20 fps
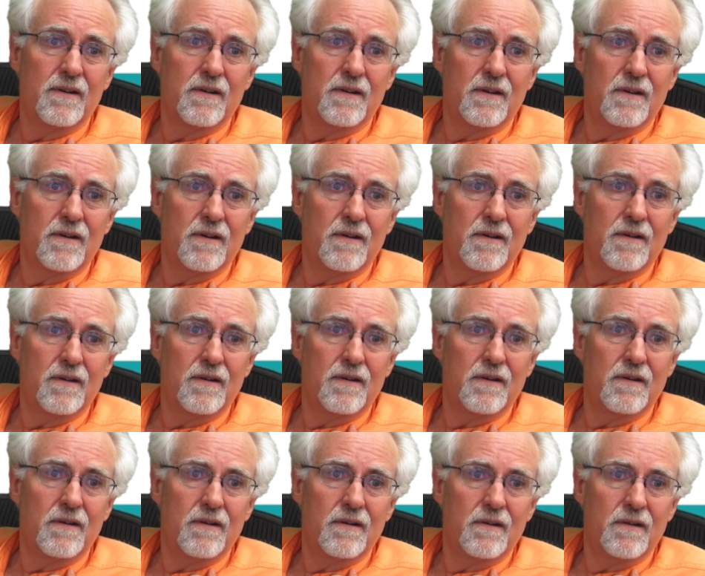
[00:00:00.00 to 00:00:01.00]

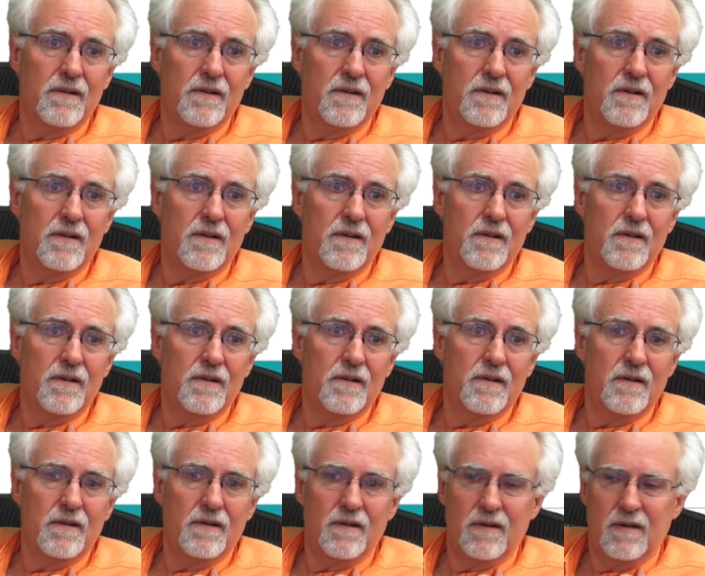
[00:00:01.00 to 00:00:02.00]

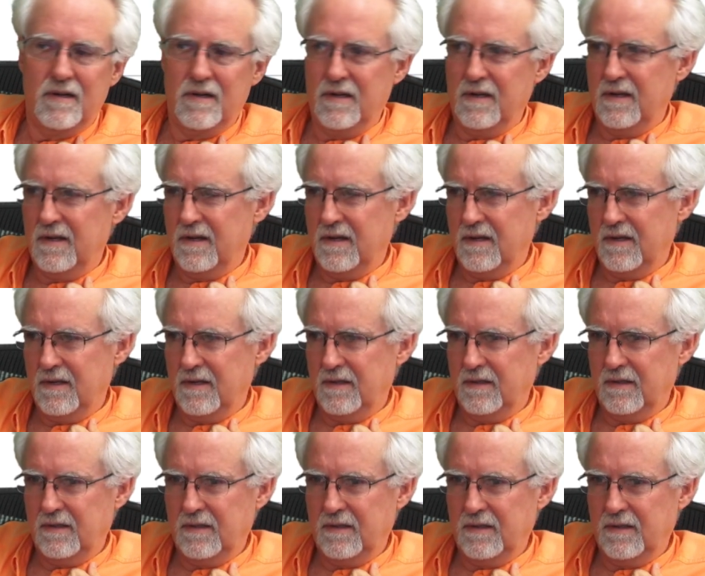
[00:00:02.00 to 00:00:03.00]

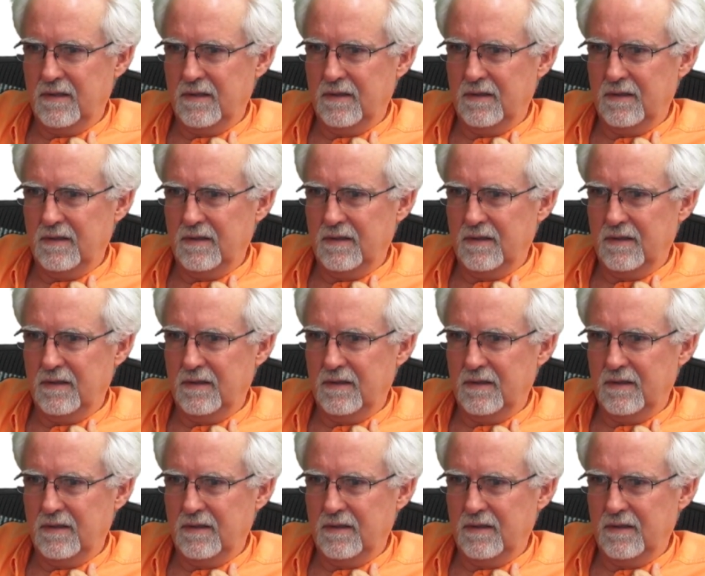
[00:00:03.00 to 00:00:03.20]
Nothing is said.